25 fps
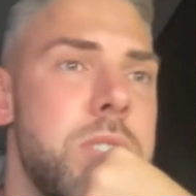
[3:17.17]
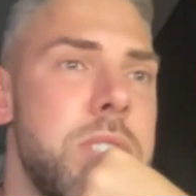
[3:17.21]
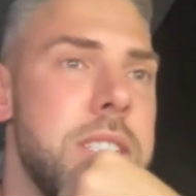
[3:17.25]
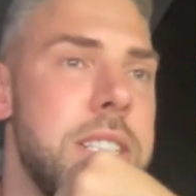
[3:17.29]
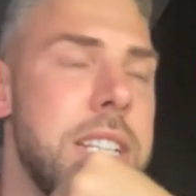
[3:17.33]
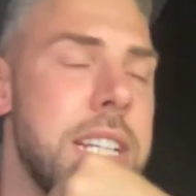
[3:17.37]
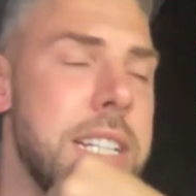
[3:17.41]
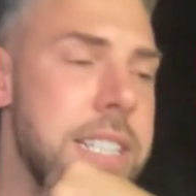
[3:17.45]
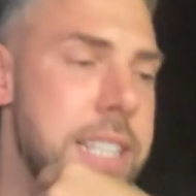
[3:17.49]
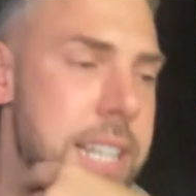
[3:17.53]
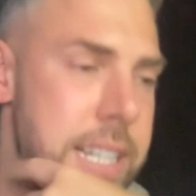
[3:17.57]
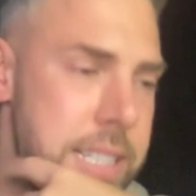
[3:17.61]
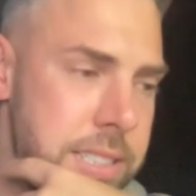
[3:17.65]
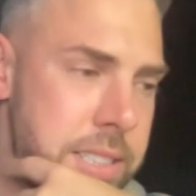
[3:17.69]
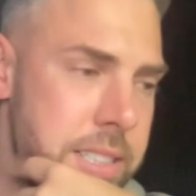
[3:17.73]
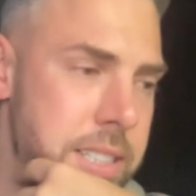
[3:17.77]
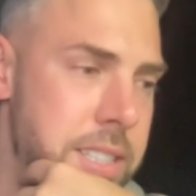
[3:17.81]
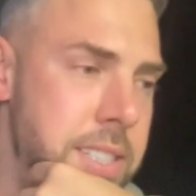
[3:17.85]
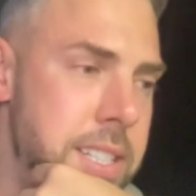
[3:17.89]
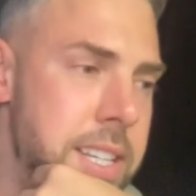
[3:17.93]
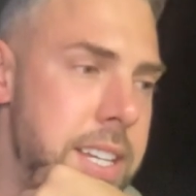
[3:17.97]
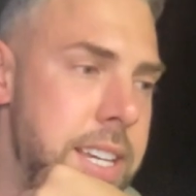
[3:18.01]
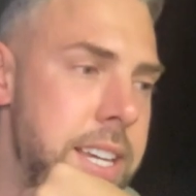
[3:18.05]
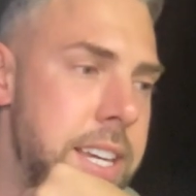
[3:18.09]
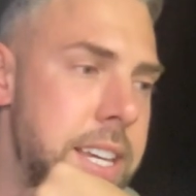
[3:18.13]
And Leicester
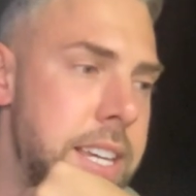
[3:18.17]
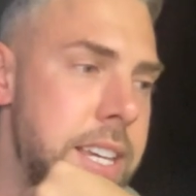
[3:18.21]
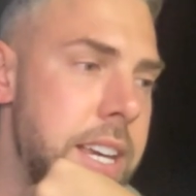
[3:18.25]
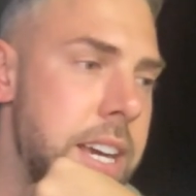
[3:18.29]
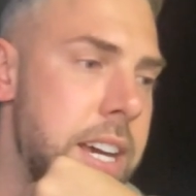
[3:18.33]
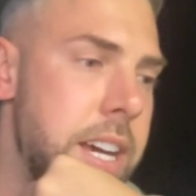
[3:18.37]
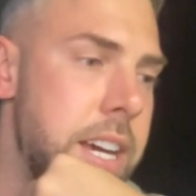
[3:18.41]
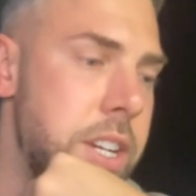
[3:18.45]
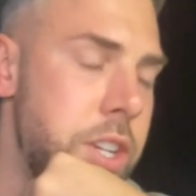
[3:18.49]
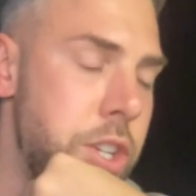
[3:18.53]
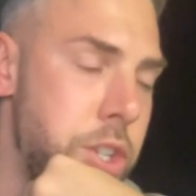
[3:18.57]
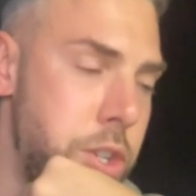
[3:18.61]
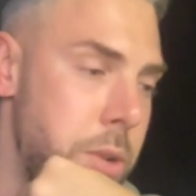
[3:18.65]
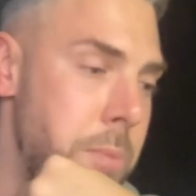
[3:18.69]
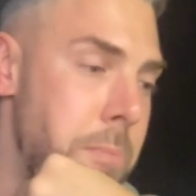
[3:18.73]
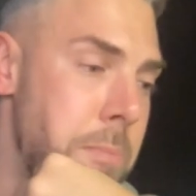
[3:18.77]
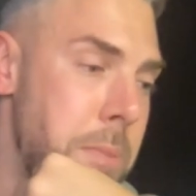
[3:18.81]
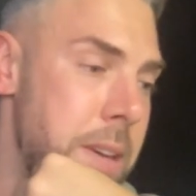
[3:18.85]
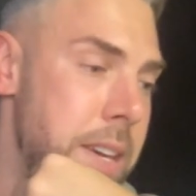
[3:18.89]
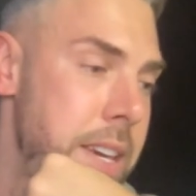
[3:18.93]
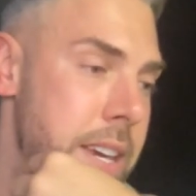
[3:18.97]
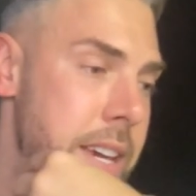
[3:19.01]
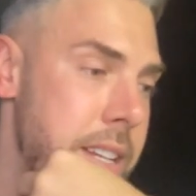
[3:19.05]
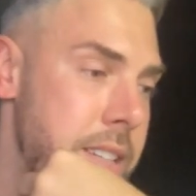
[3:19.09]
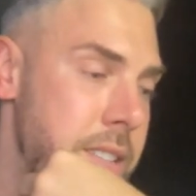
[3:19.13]
City should
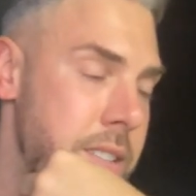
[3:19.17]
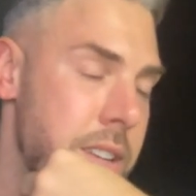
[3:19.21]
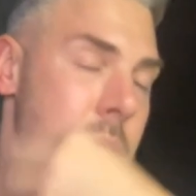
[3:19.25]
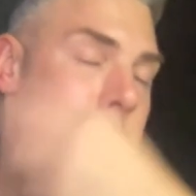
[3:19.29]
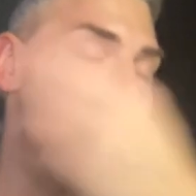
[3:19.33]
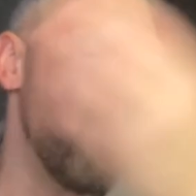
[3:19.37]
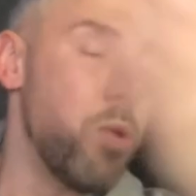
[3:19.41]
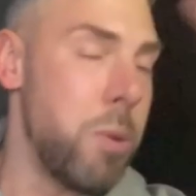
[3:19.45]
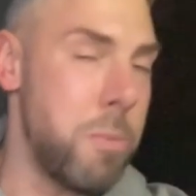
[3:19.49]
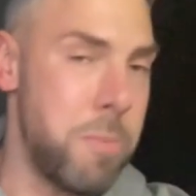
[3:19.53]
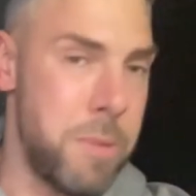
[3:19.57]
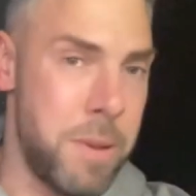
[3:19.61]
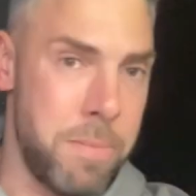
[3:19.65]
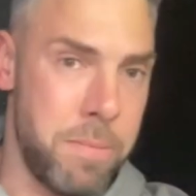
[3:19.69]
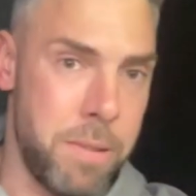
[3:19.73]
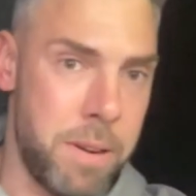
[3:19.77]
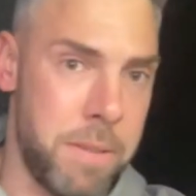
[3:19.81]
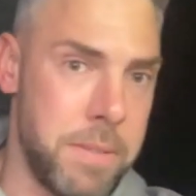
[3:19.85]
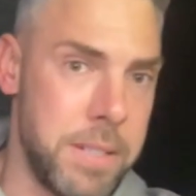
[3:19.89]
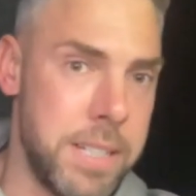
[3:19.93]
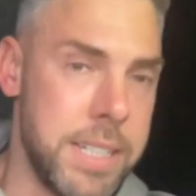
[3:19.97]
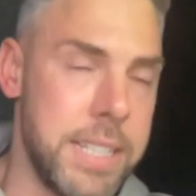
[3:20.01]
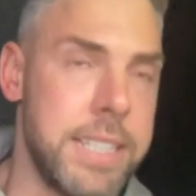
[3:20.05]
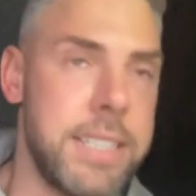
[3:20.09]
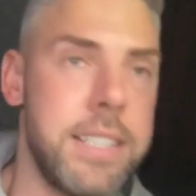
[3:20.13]
be and will be a
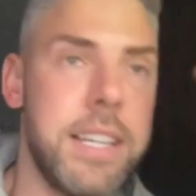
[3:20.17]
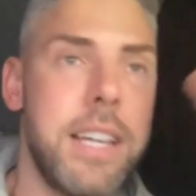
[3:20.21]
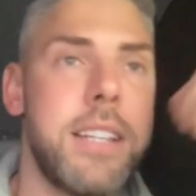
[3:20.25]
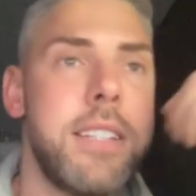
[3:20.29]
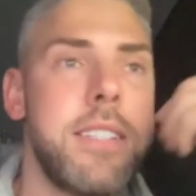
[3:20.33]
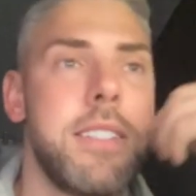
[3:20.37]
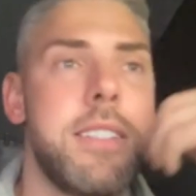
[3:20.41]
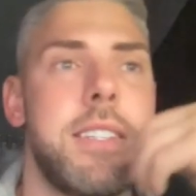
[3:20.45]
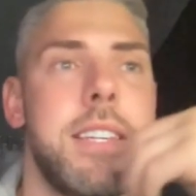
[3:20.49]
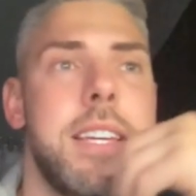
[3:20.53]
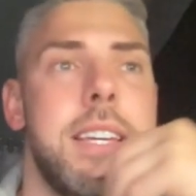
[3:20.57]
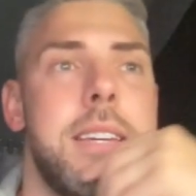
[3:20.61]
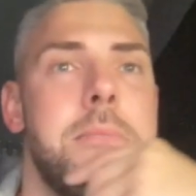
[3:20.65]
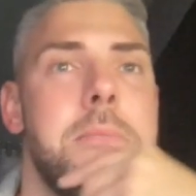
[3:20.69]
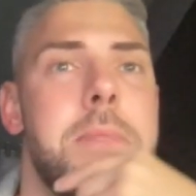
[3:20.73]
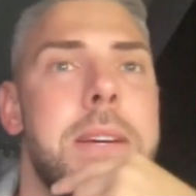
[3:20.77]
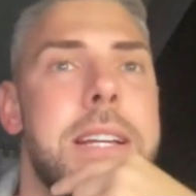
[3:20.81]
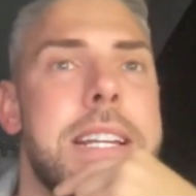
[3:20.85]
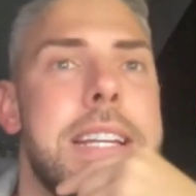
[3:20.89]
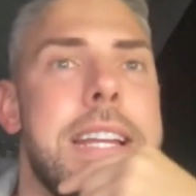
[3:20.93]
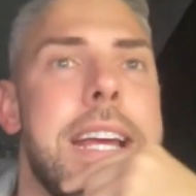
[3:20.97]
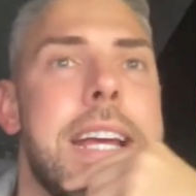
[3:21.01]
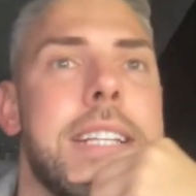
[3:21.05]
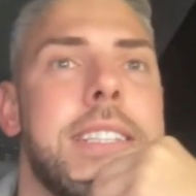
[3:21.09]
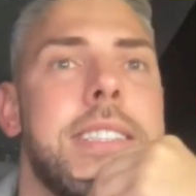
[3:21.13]
Premier League team
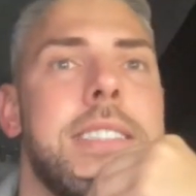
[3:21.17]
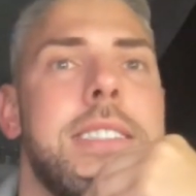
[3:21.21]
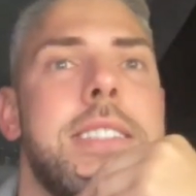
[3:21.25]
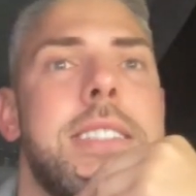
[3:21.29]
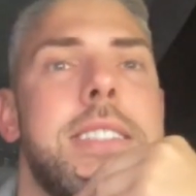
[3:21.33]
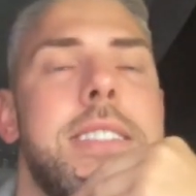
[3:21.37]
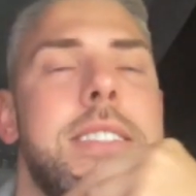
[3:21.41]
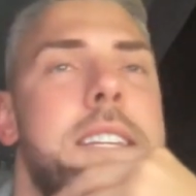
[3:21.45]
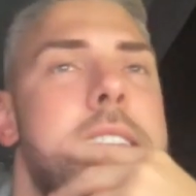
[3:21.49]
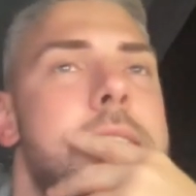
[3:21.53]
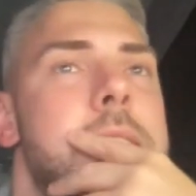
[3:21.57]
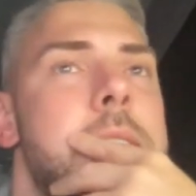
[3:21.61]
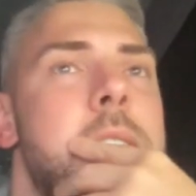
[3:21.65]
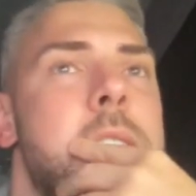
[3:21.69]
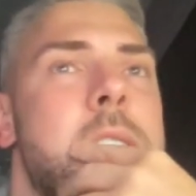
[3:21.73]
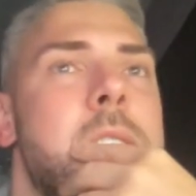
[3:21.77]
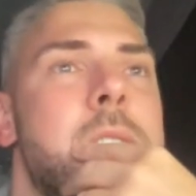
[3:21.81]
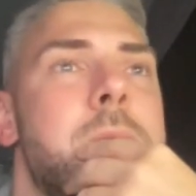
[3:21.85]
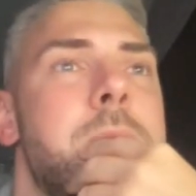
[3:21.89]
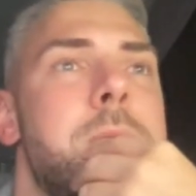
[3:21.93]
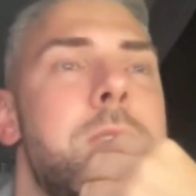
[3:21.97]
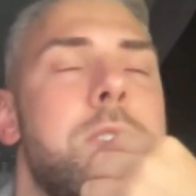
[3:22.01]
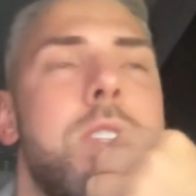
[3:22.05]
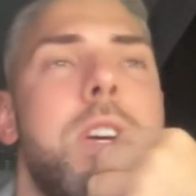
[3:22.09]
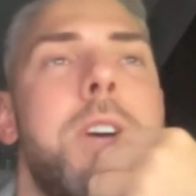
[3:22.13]
next
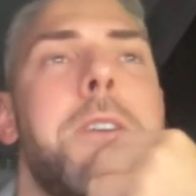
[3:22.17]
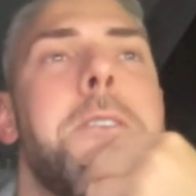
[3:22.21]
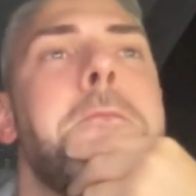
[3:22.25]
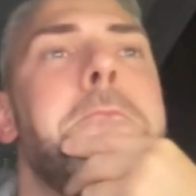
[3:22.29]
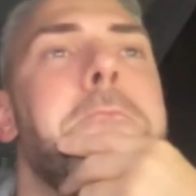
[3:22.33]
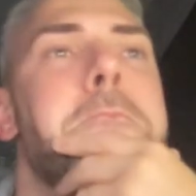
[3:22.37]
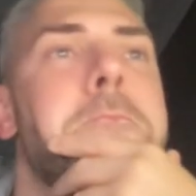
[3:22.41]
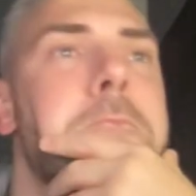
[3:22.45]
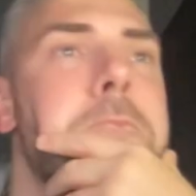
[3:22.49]
season. So